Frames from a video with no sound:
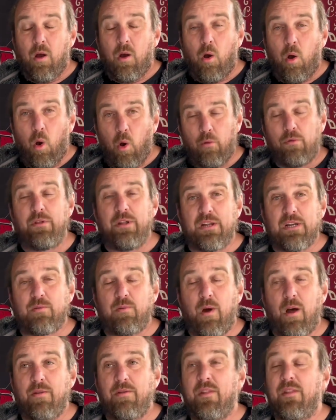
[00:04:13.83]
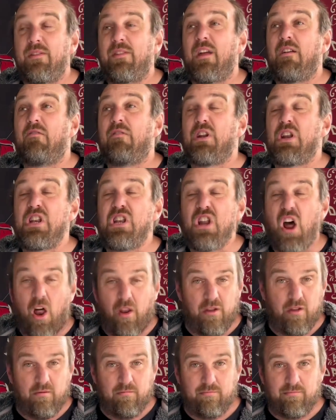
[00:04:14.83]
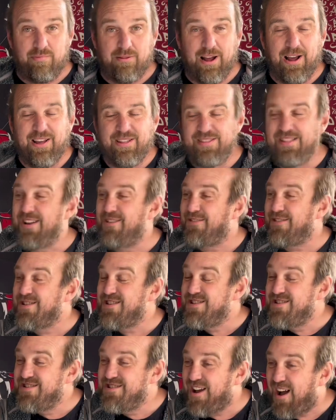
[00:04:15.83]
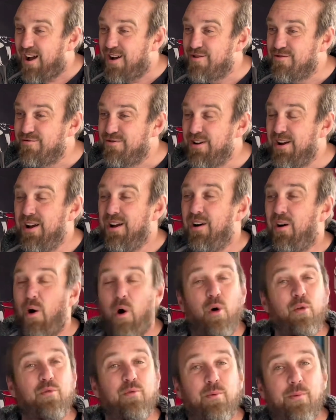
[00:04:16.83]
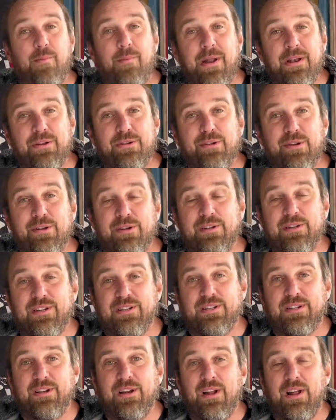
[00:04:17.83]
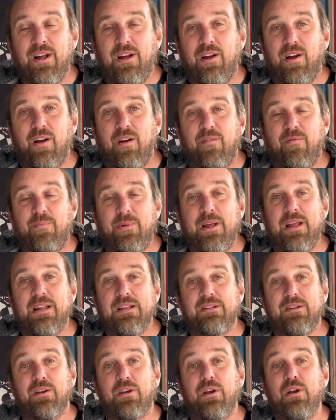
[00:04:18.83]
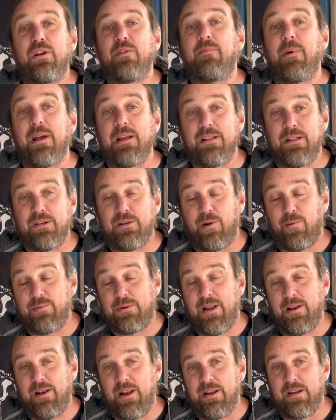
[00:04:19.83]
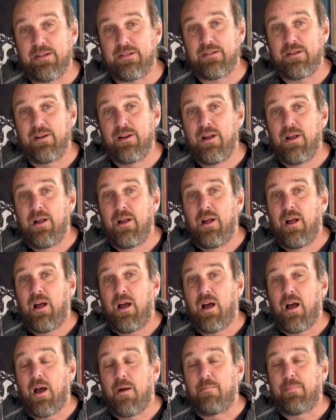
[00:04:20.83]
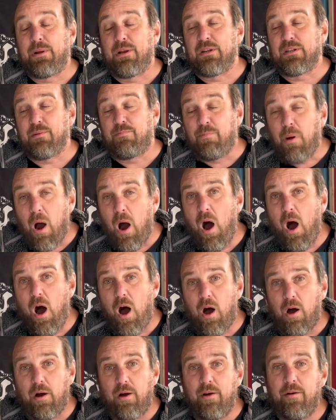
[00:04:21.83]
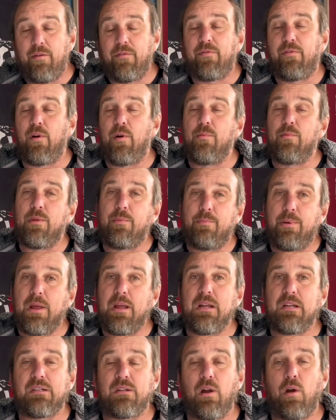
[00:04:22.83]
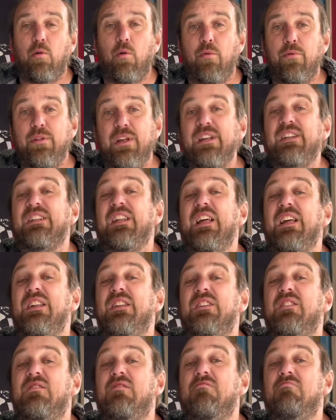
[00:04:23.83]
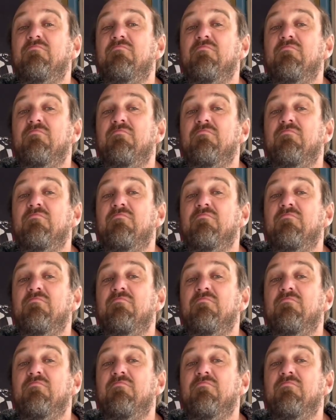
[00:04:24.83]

On this one, there are none. There are no honourable mentions of beers that could have made the top ten list. Uh, because apart from the beers that are on this list,